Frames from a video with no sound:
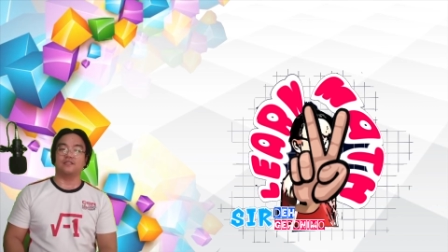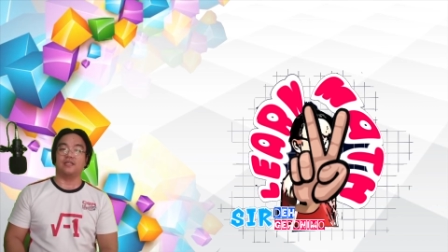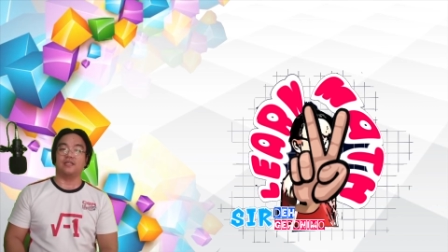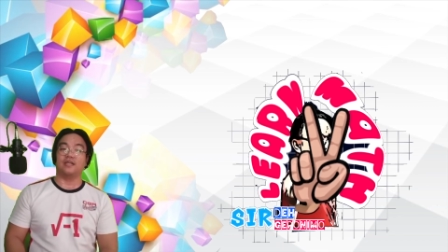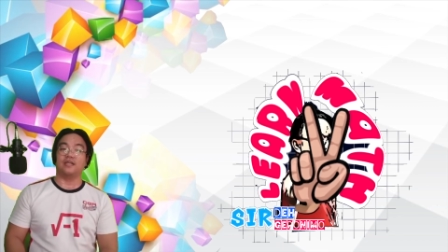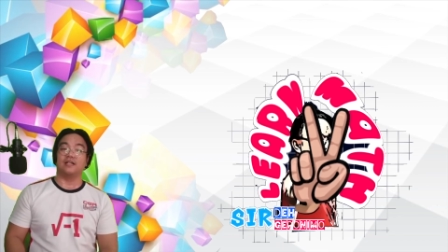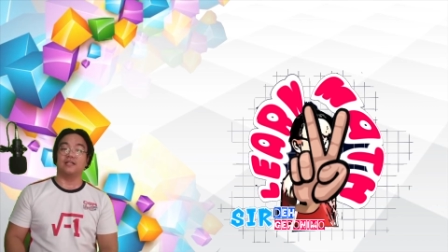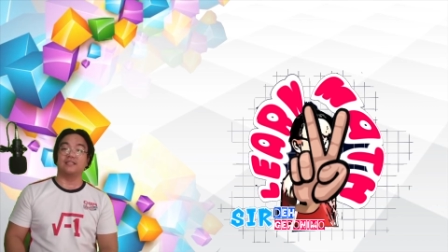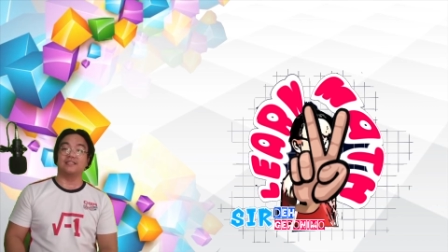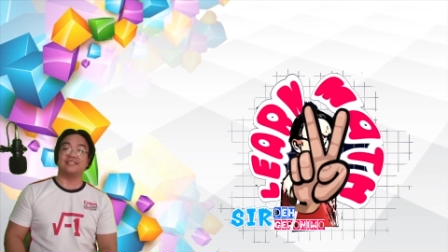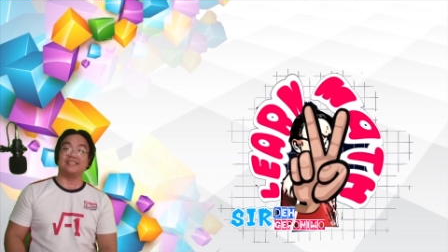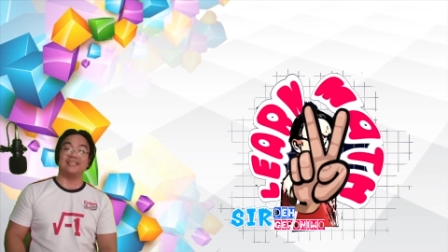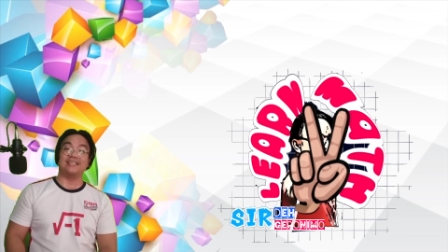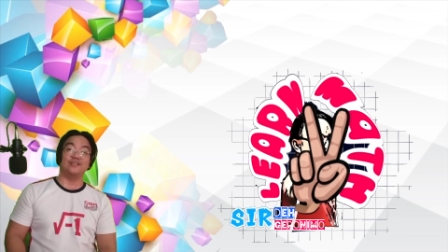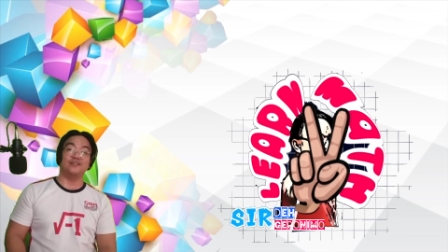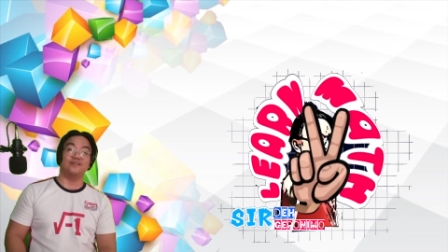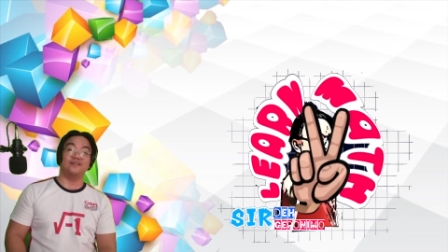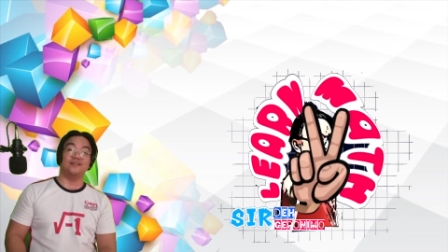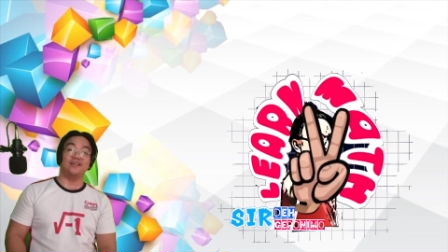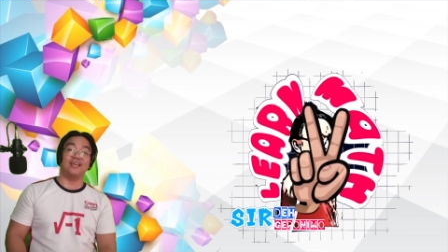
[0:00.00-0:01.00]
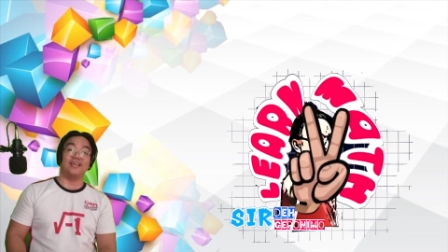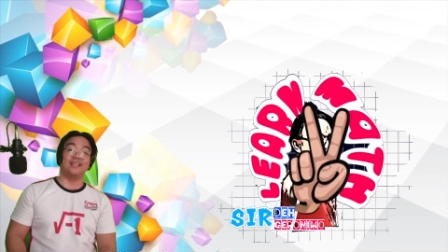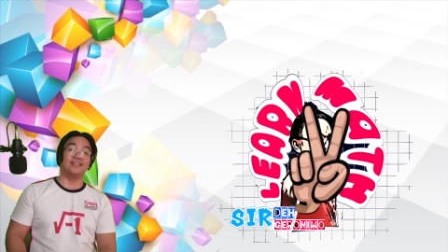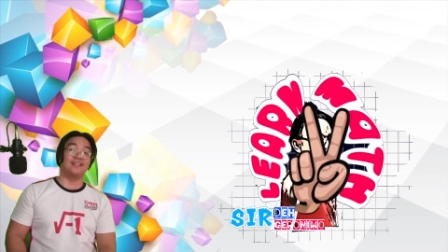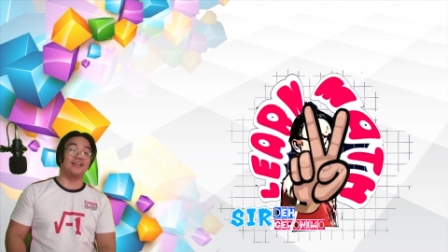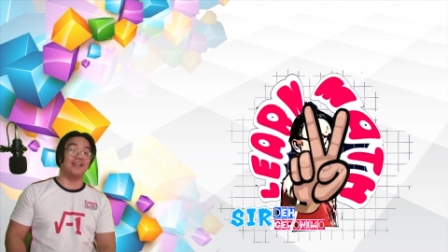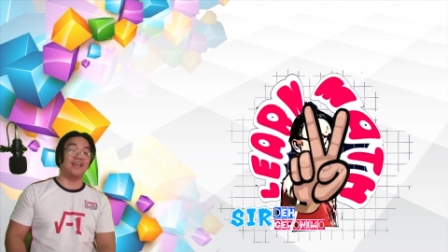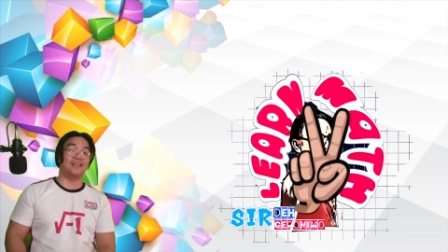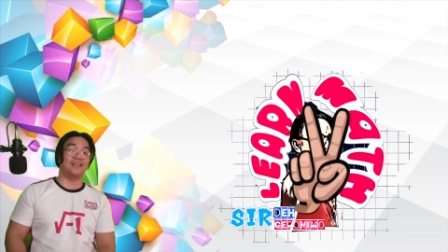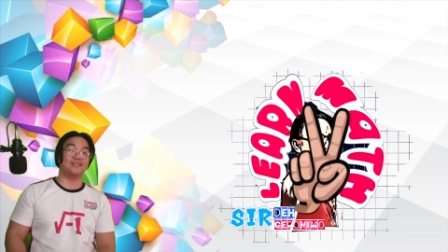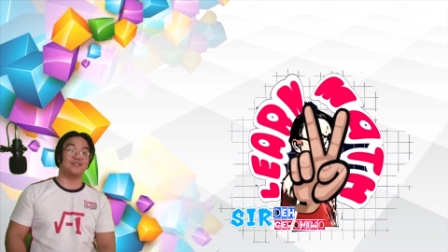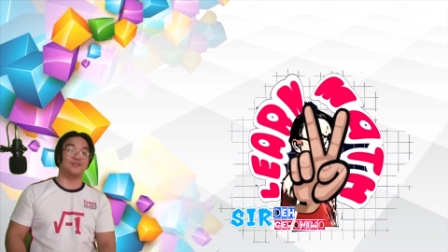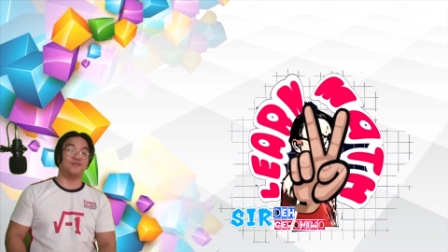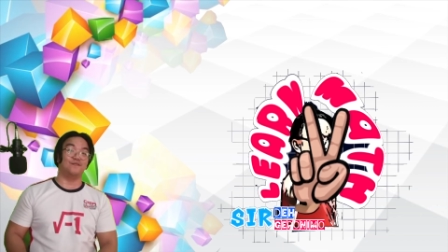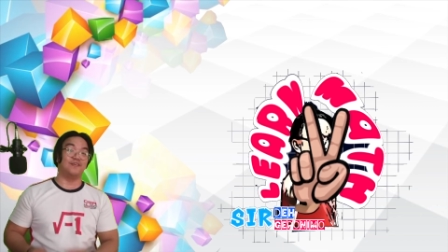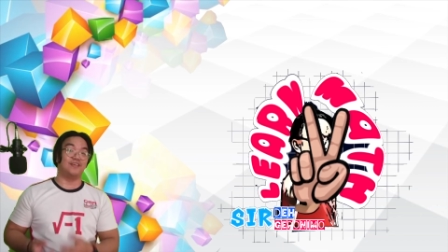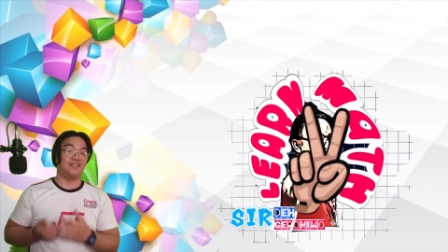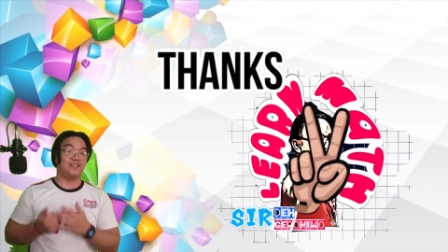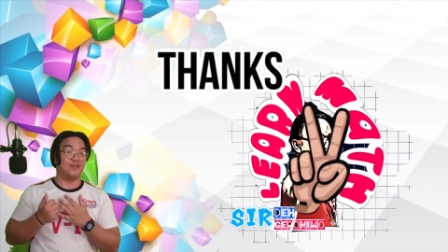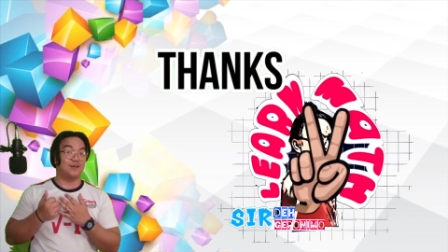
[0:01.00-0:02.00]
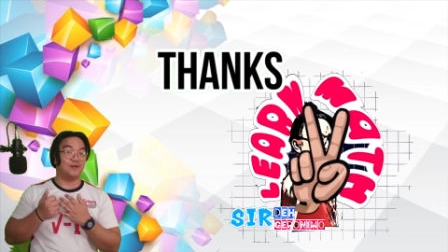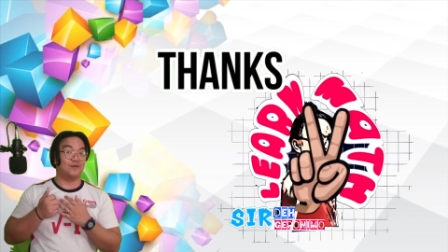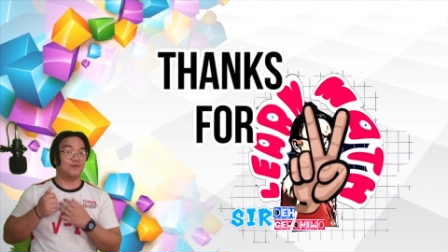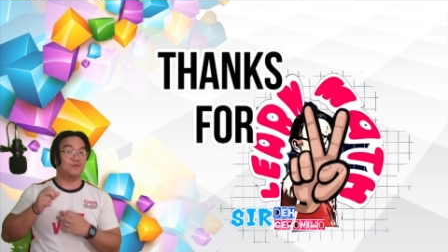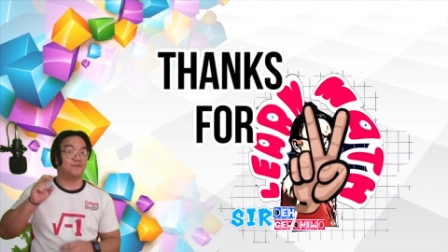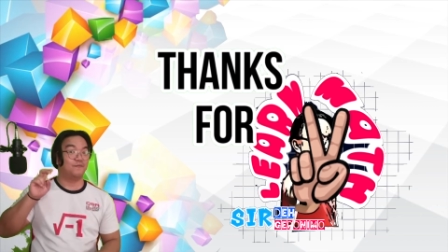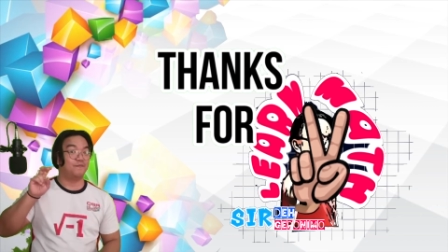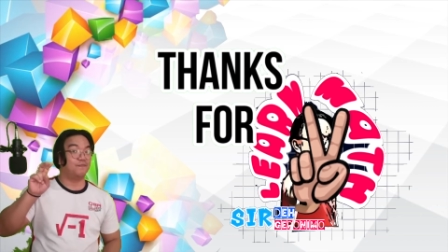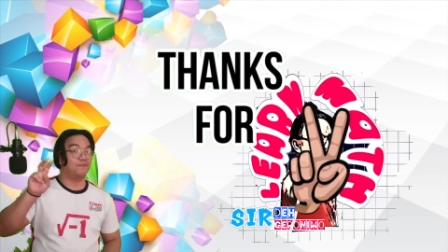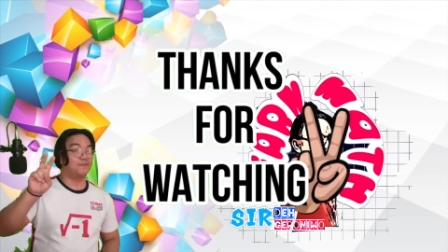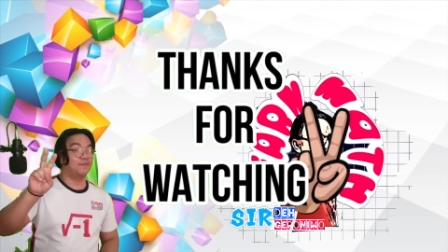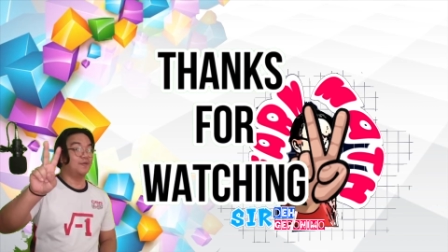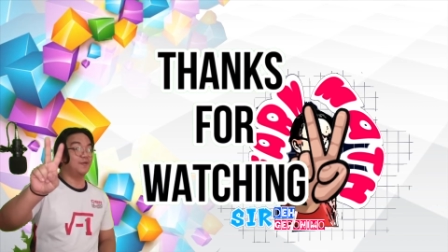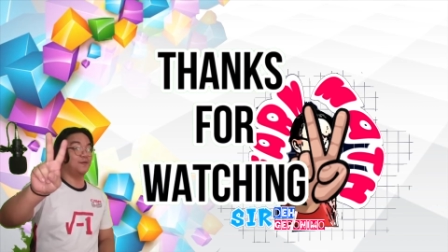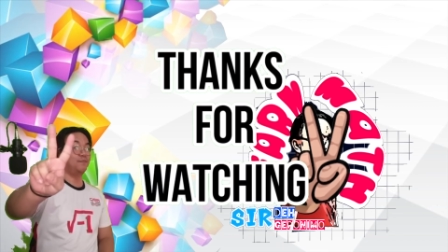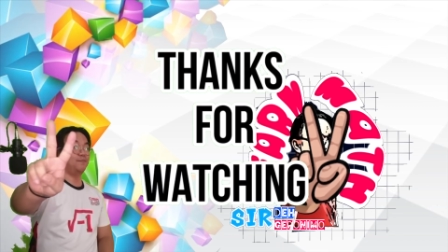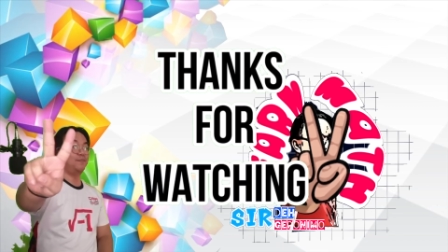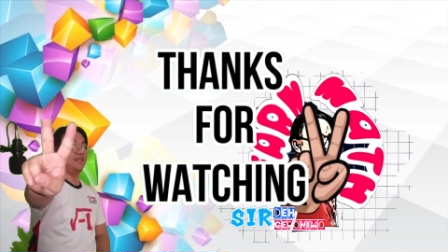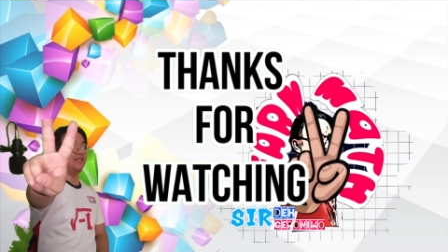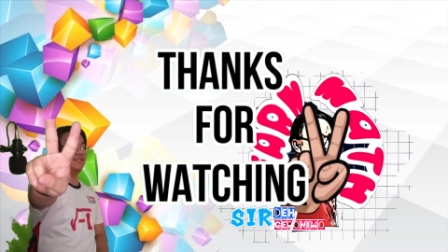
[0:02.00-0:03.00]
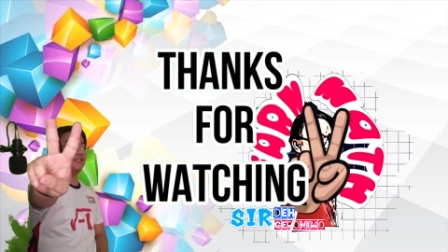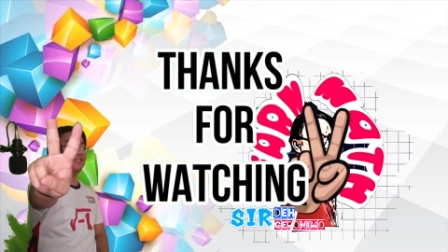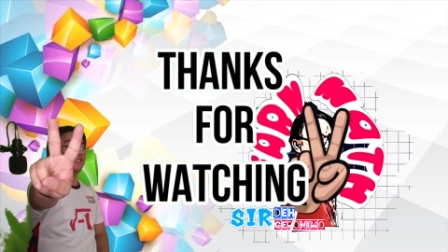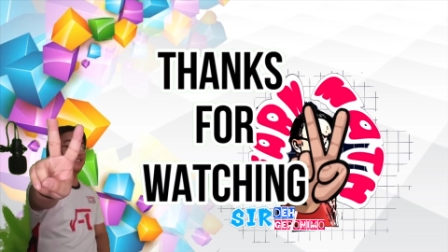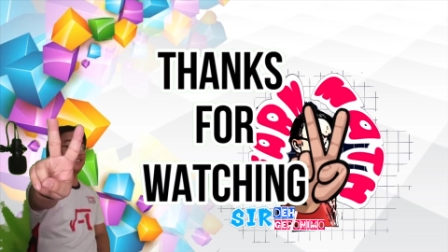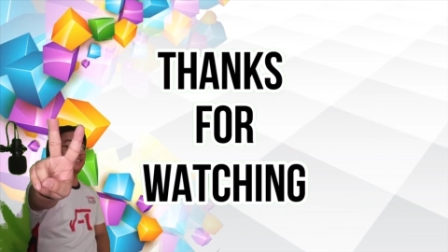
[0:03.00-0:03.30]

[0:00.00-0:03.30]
and I'll see you in the next video.